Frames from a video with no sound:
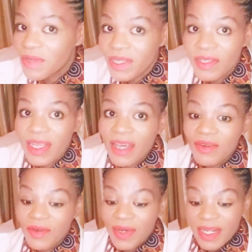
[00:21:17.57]
is, I
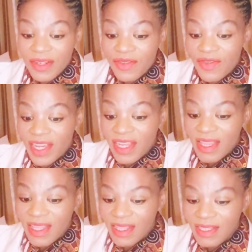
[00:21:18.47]
don't want to
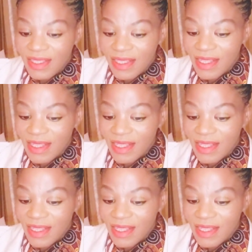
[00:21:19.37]
drag this.